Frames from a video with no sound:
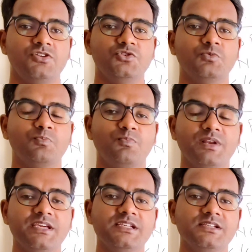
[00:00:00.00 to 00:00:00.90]
you
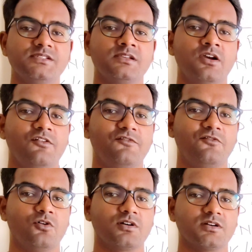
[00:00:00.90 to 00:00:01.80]
please
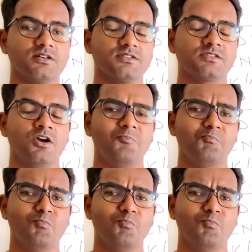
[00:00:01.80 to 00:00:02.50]
focus